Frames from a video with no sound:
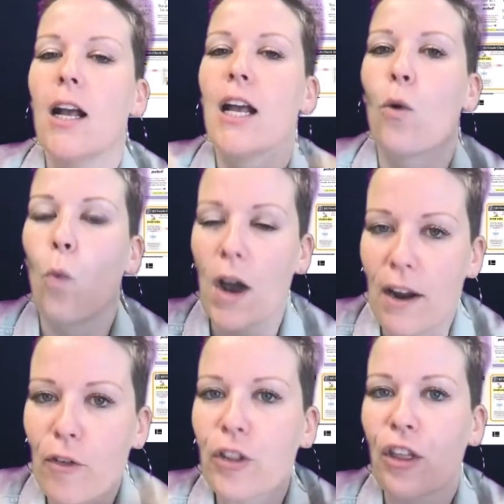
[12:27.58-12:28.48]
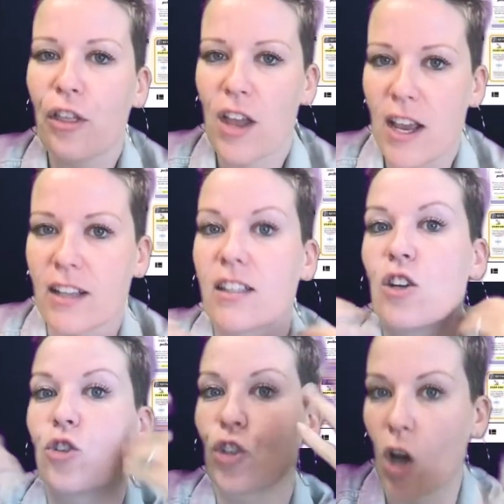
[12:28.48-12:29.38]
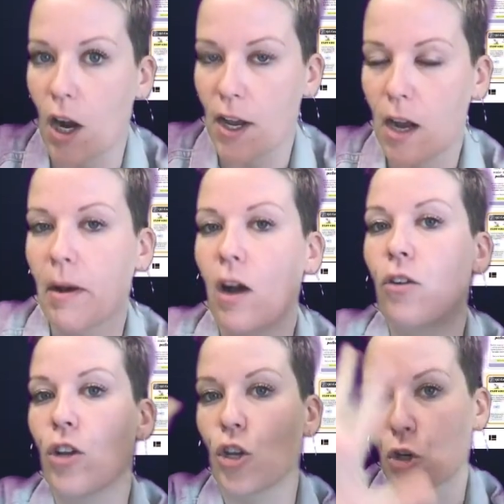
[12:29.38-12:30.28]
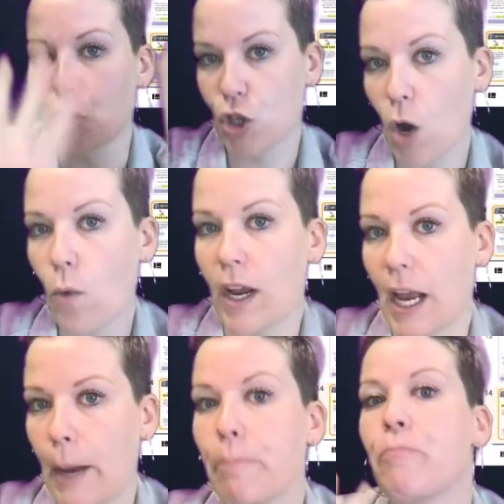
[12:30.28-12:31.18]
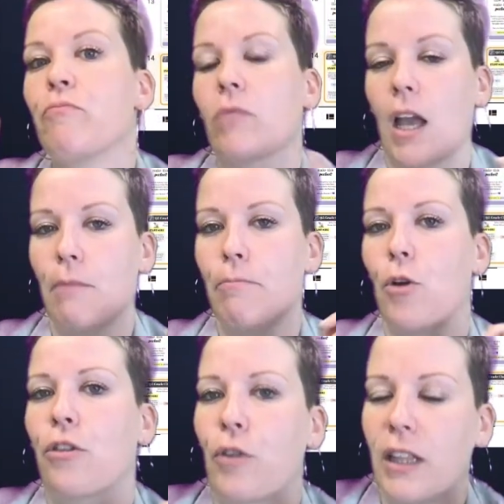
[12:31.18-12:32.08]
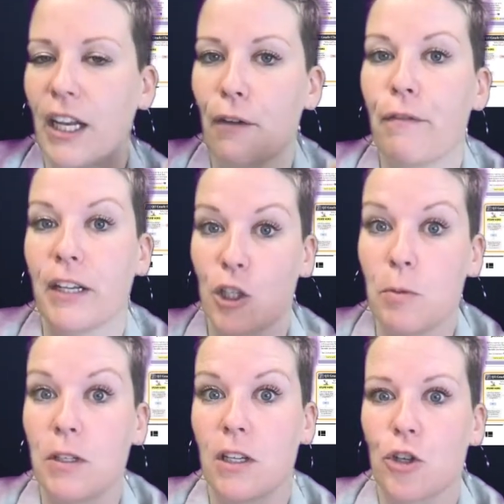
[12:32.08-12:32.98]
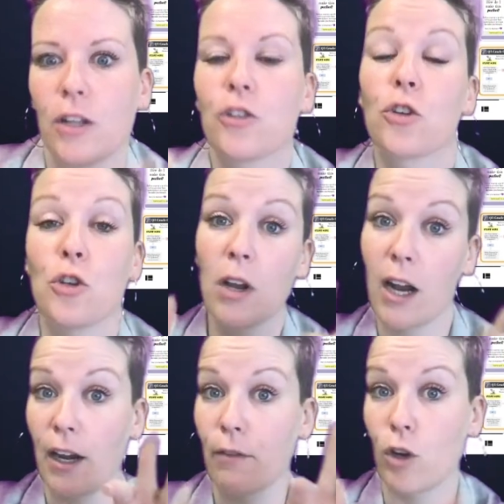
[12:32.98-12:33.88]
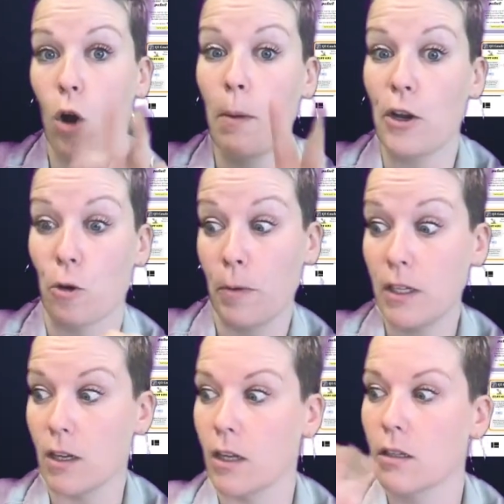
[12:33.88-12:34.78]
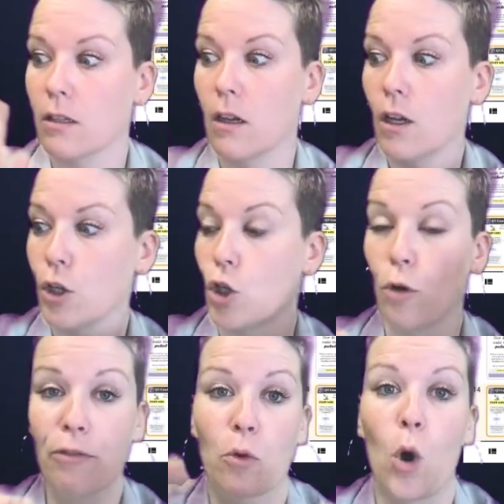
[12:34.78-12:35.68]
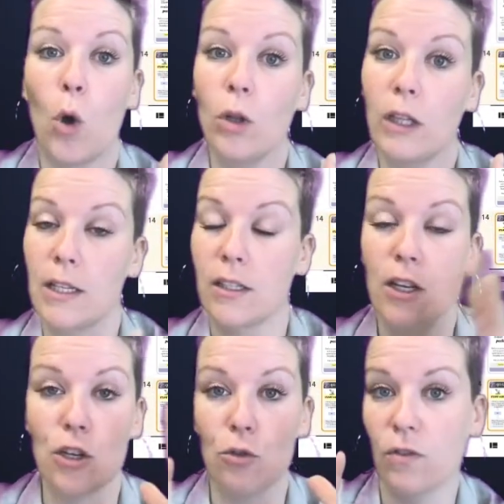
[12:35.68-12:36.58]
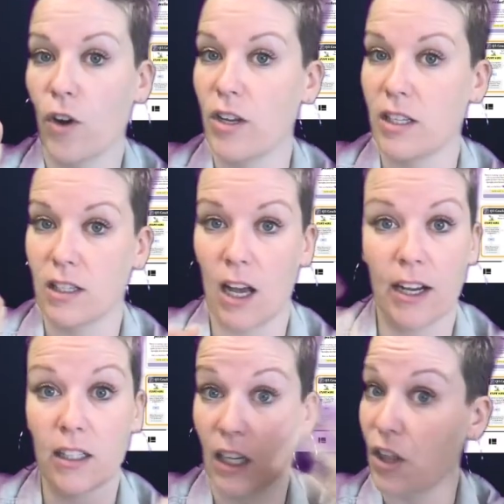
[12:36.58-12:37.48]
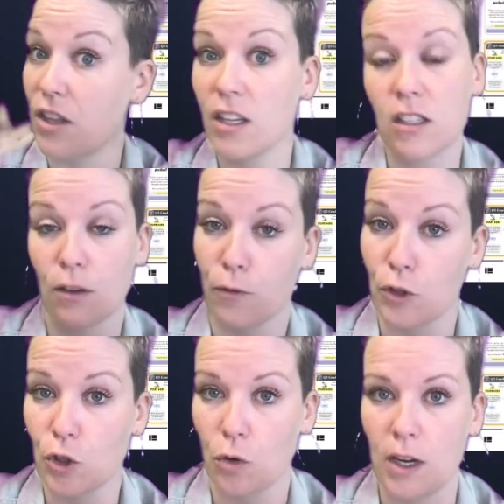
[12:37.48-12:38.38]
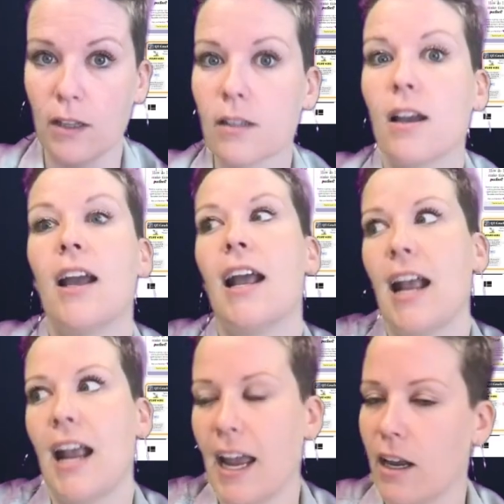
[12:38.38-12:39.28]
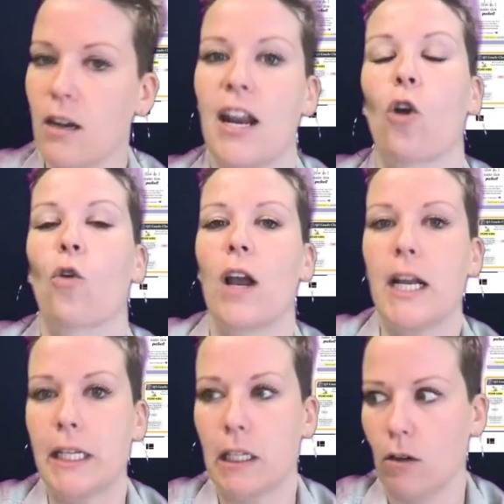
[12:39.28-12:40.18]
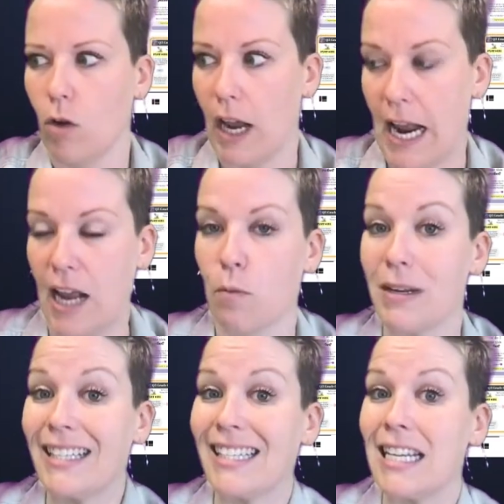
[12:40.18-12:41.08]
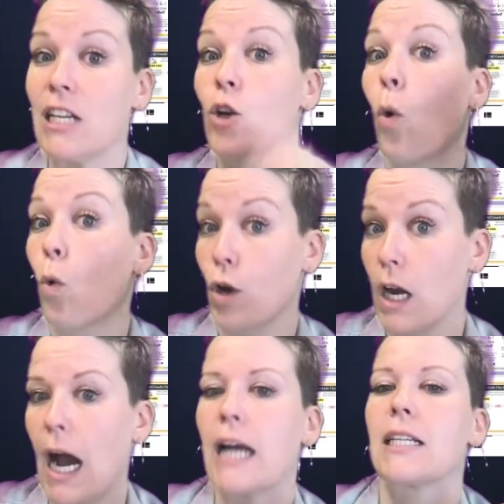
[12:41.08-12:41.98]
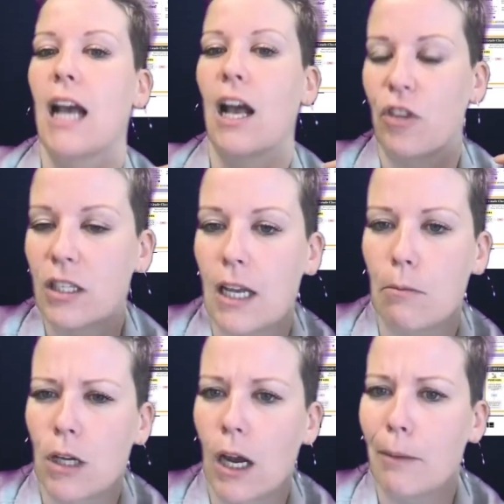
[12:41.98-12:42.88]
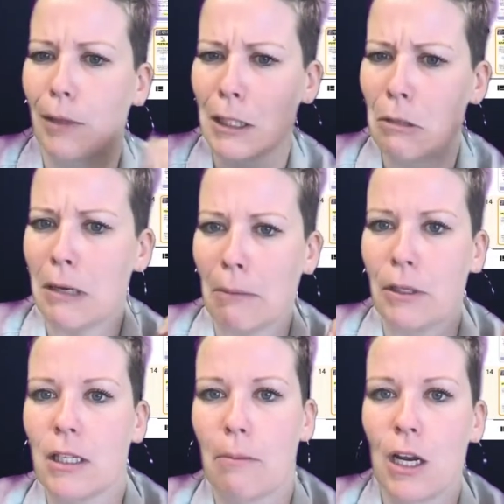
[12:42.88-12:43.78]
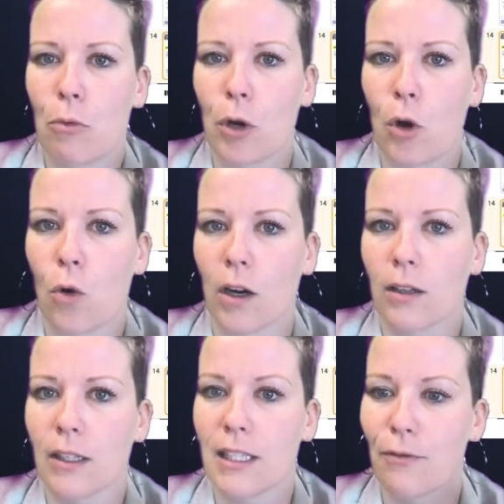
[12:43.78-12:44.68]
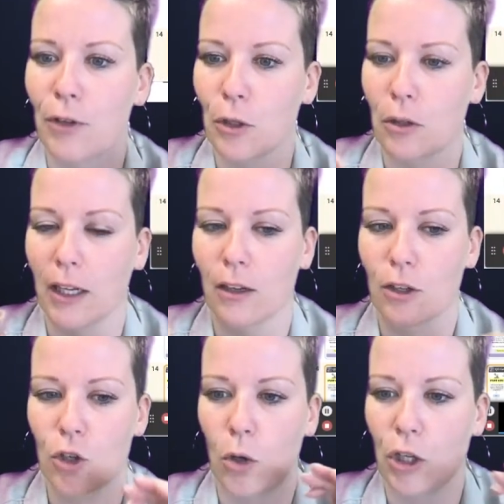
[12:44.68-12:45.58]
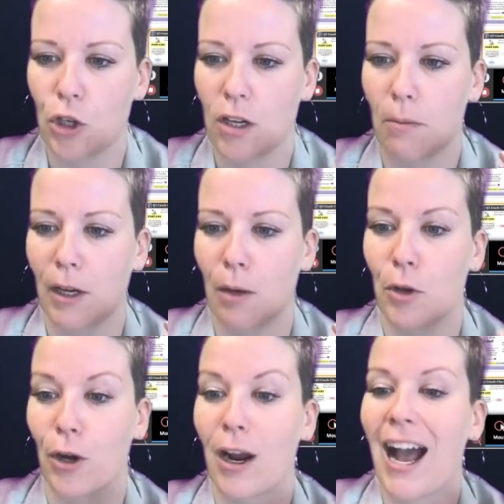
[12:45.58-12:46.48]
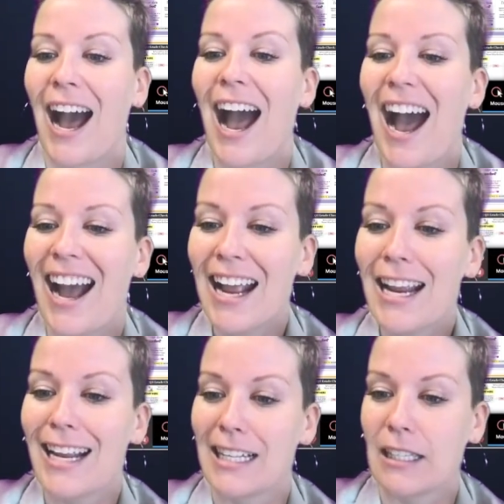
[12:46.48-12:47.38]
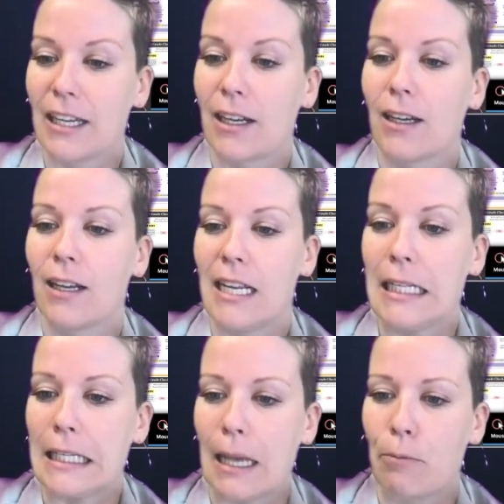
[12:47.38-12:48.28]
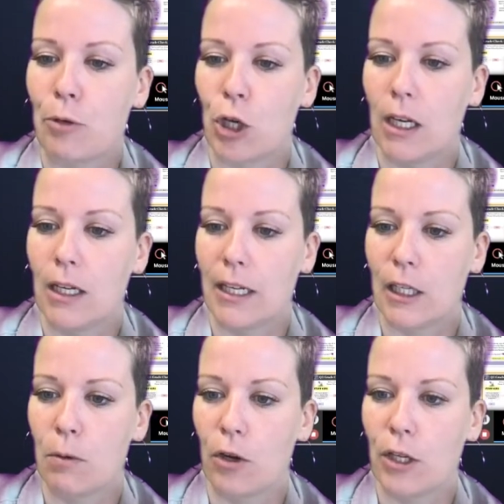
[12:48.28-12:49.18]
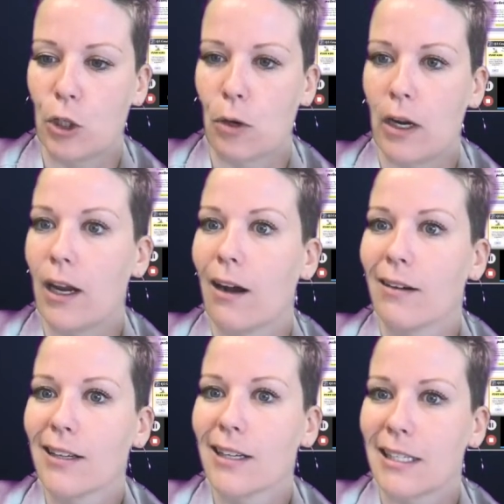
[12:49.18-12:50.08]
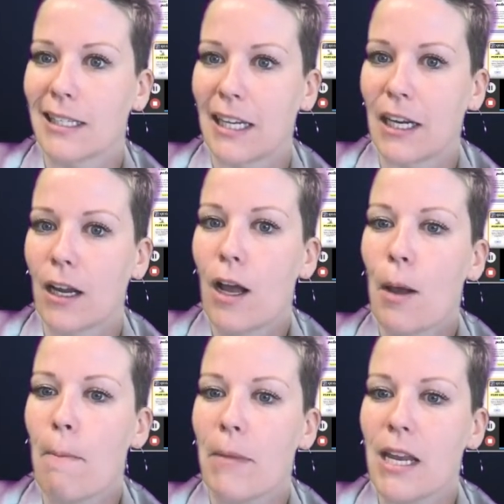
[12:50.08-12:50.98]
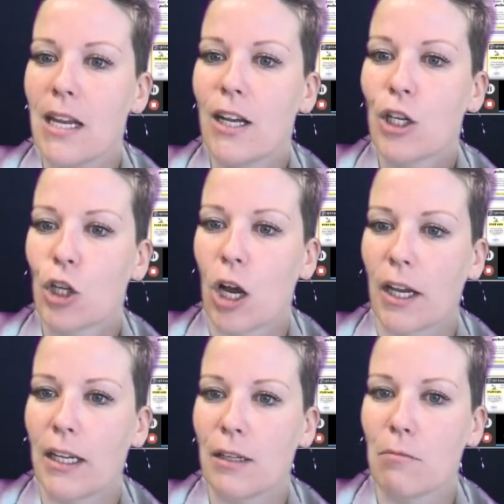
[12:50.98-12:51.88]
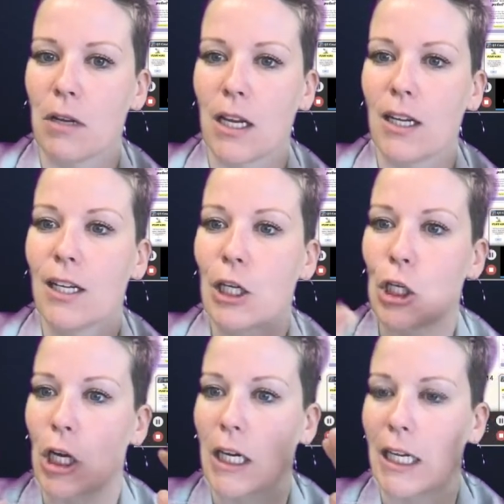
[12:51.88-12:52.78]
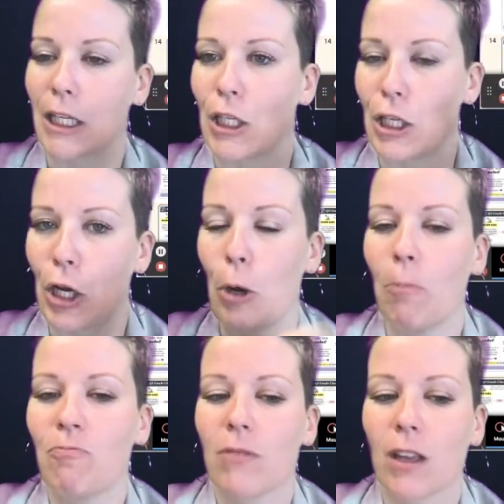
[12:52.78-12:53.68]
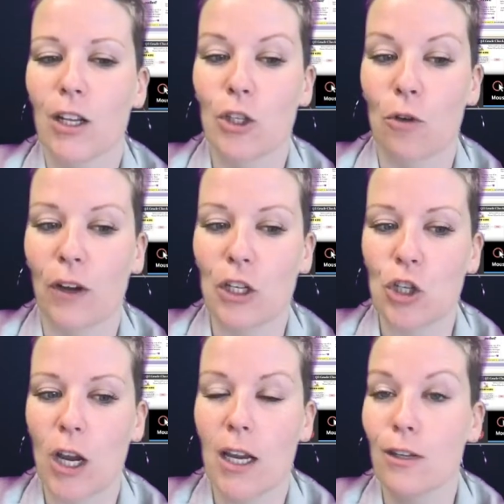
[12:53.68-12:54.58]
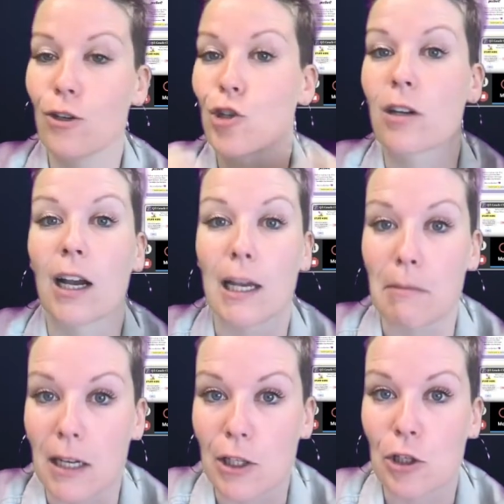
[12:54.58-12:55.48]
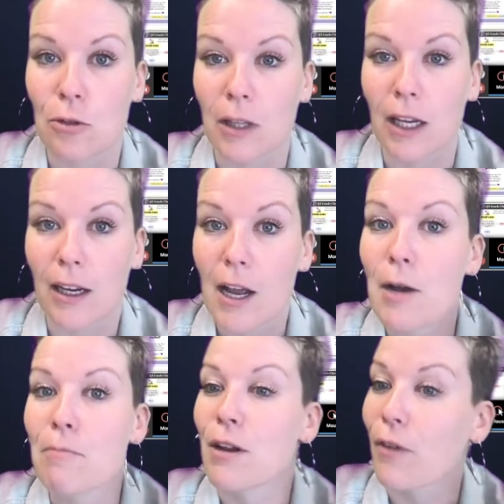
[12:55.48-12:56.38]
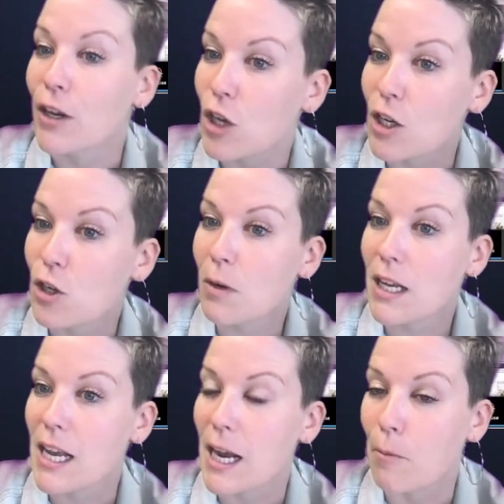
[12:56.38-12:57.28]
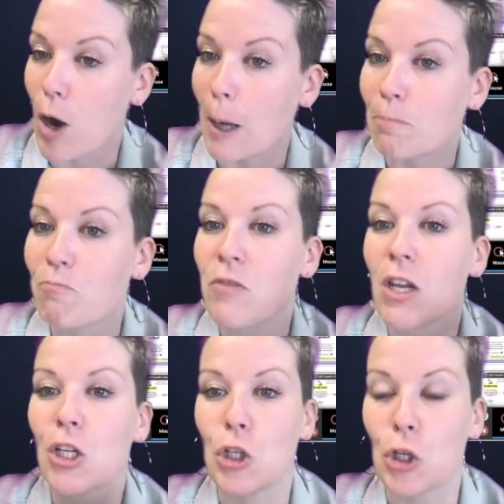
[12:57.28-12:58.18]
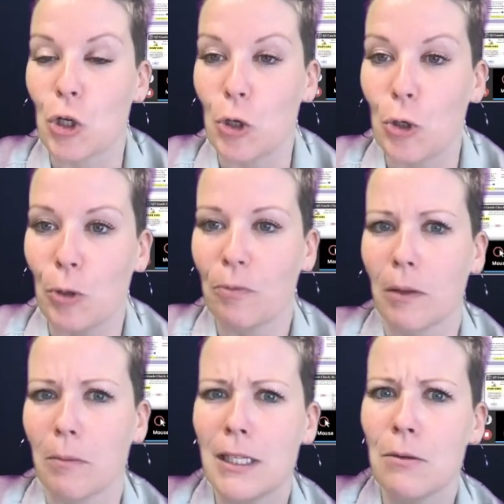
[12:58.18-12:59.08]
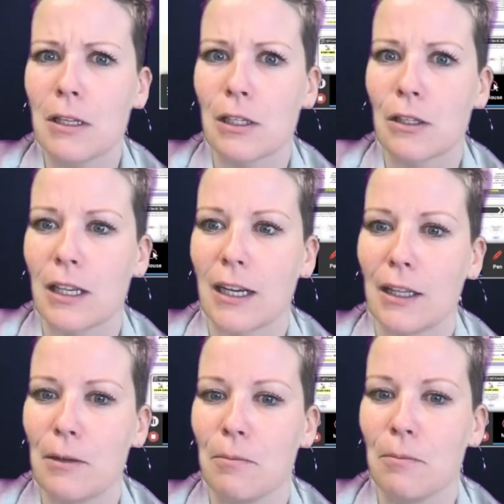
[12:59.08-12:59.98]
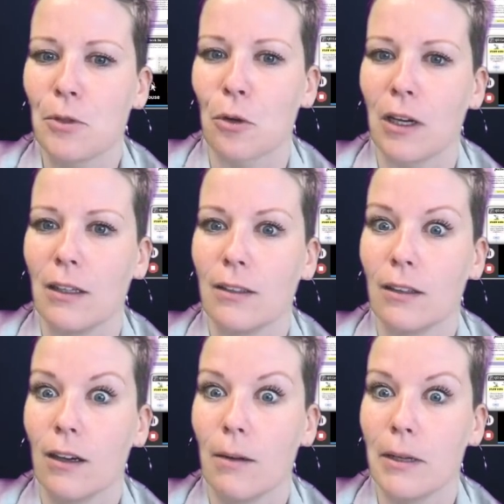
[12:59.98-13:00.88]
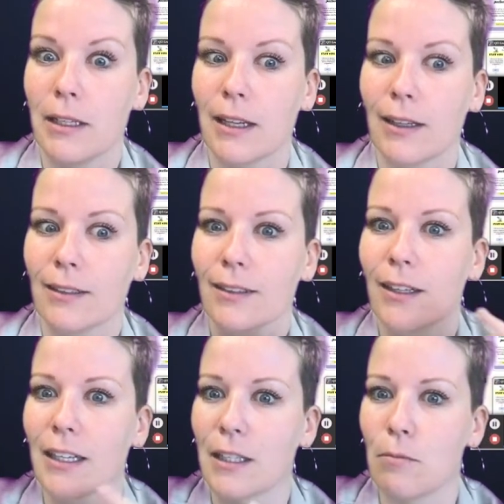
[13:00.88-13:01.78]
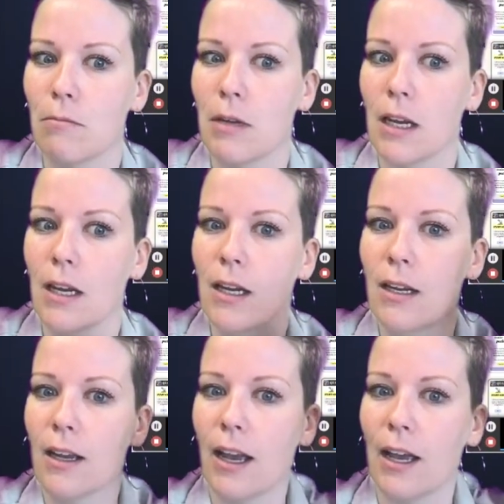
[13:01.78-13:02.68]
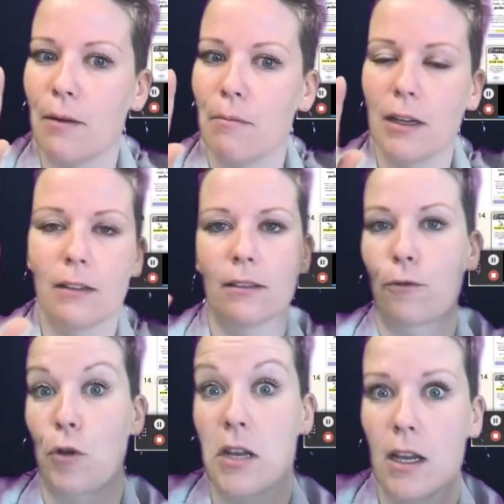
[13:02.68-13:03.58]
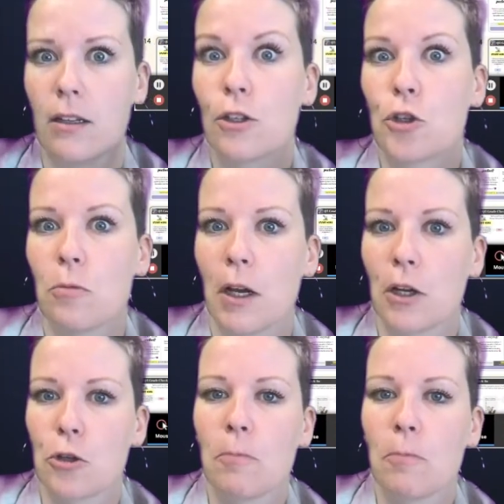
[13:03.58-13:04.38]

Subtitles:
whatever the thing is that you're talking about, you're showing it, and both are in like a fixed position. So you can kind of go about your business, go through a whole lesson, use various slides like this, different screens, and narrate and be seen or not at the same time. Let's see what happens. I'm gonna hit record. Let's see if it'll like totally shut down my computer. It's like a Inception experience right now because it's like me, talking to you. So if I change, it's too late, but if I change my camera to, let me see what this looks like on the screen. Oh, amazing. Look, it's me and me. Freaky. Too much.